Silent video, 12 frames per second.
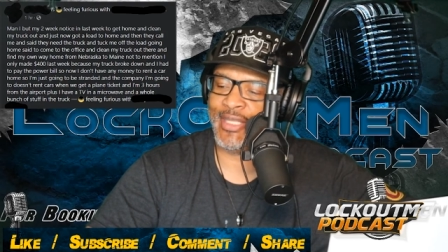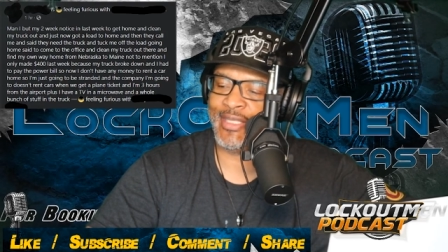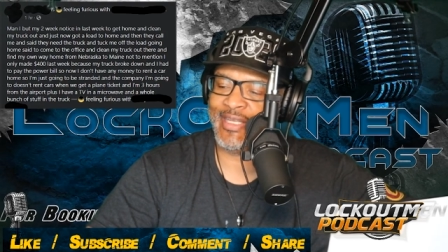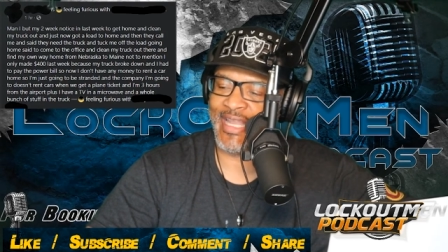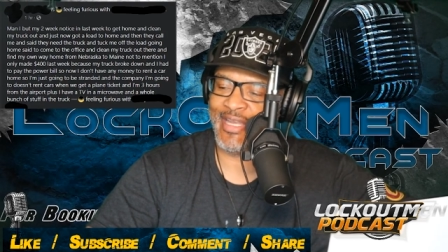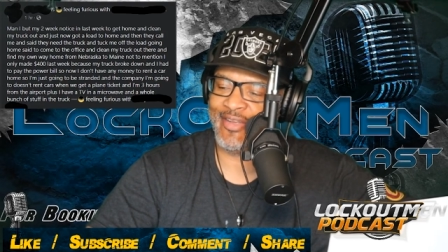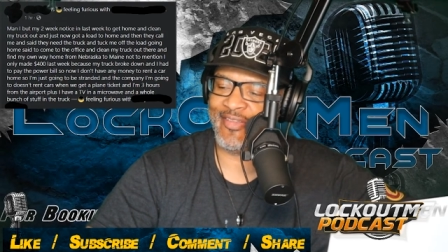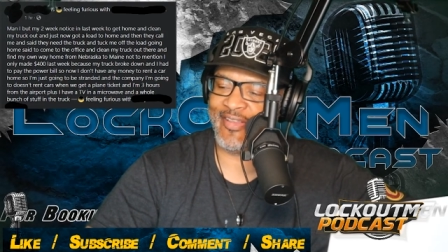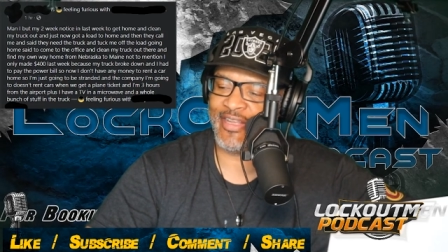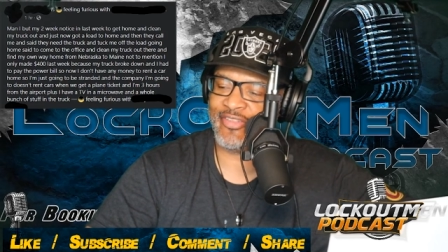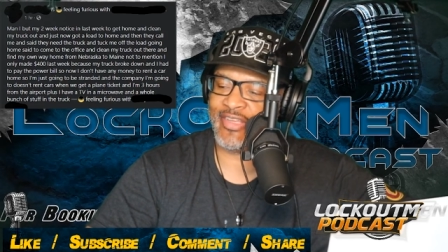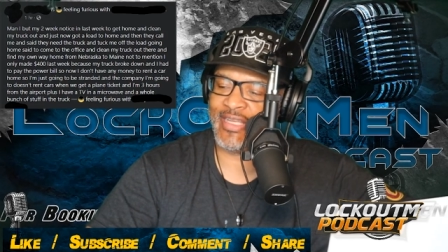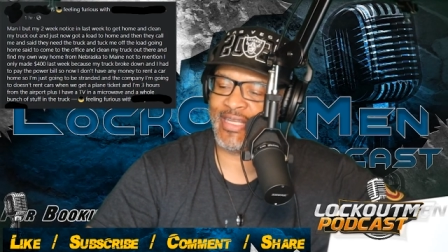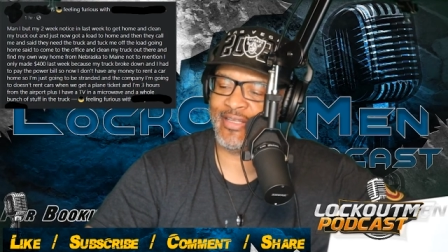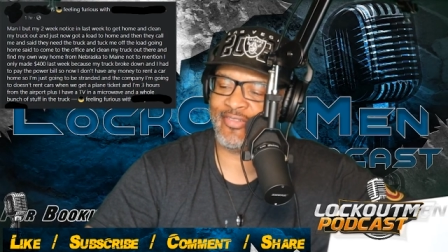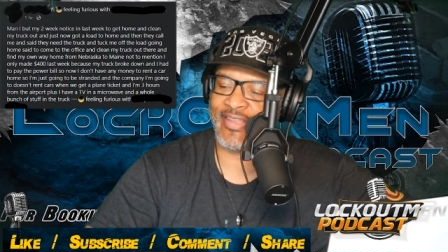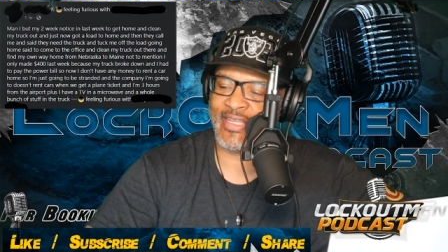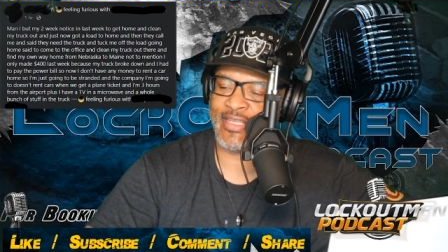and then ditch it
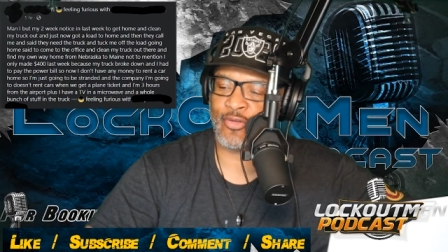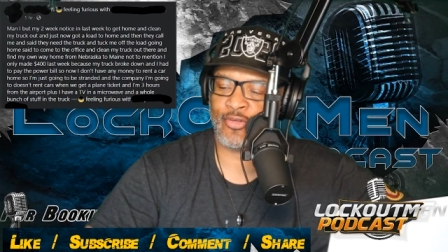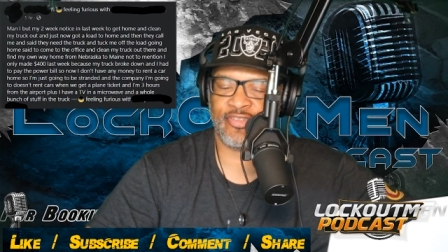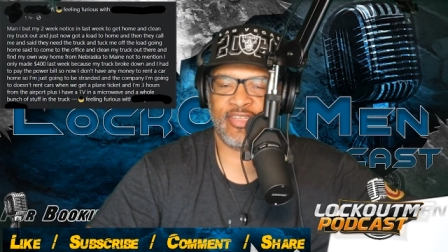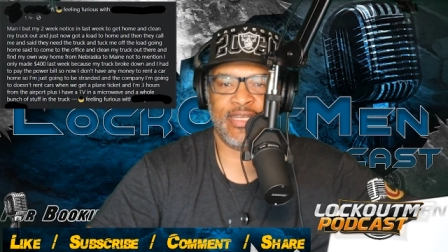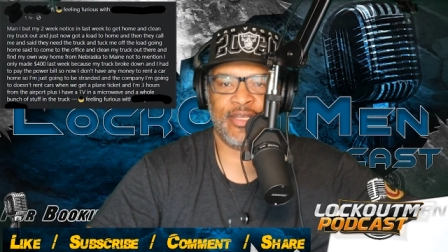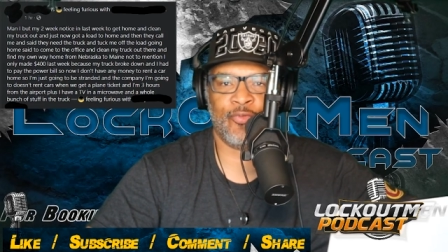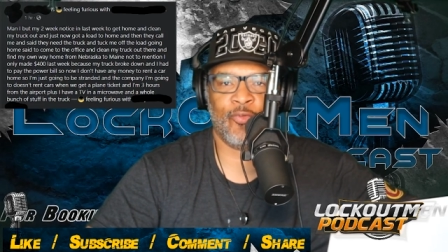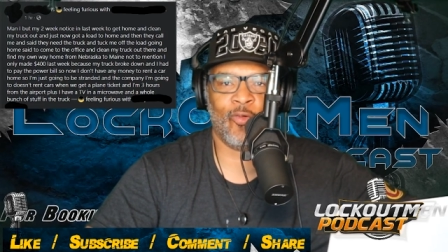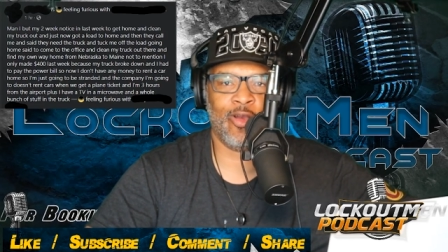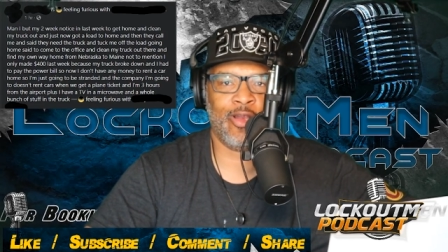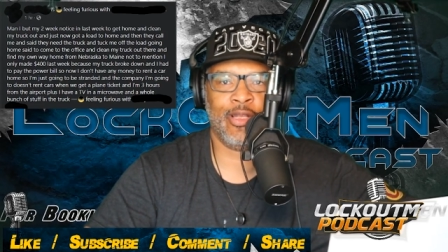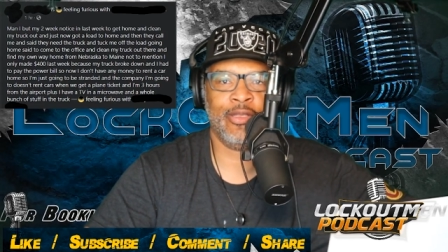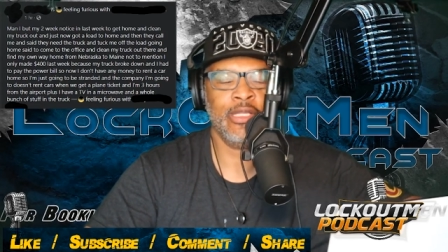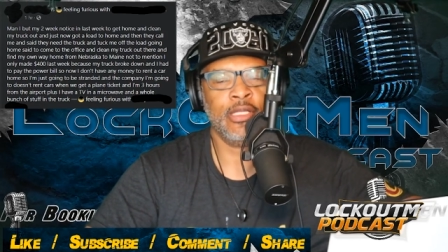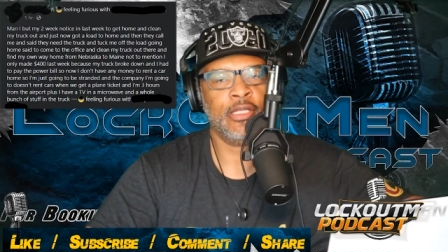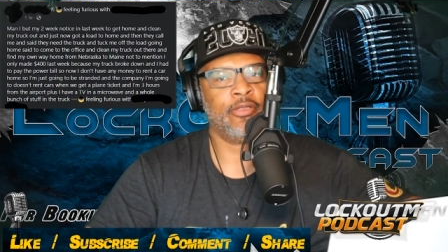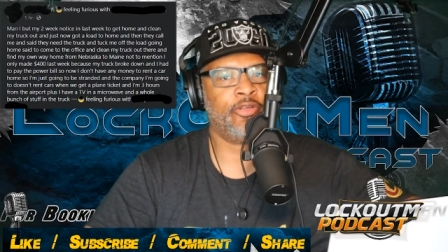and take your shit and run.
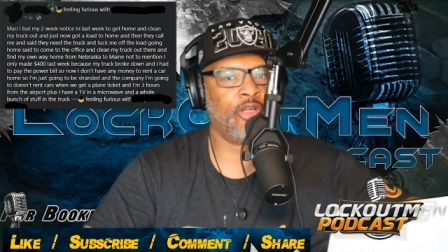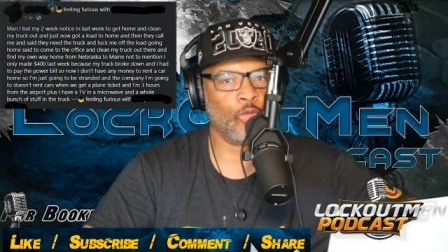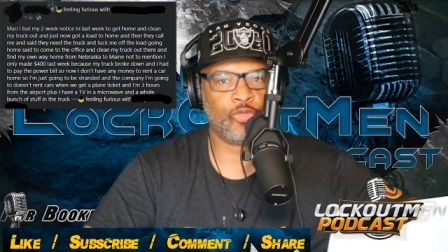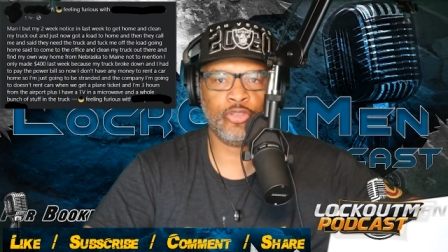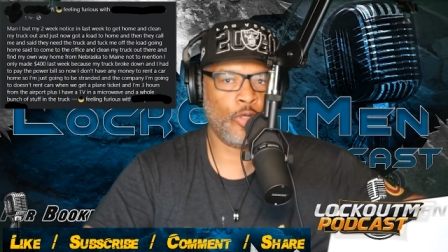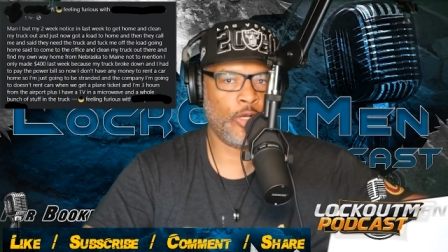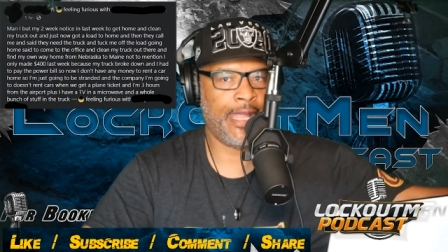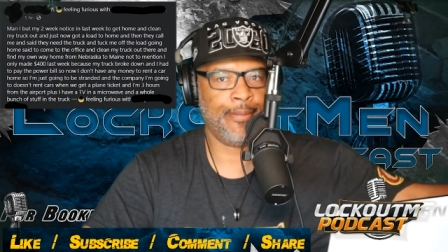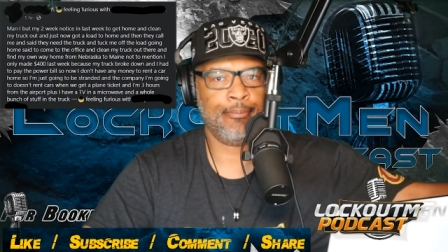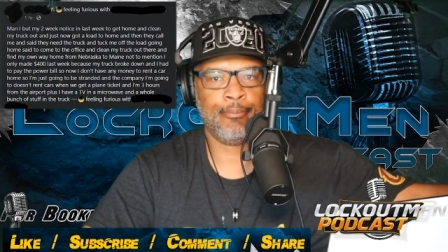Don't do that.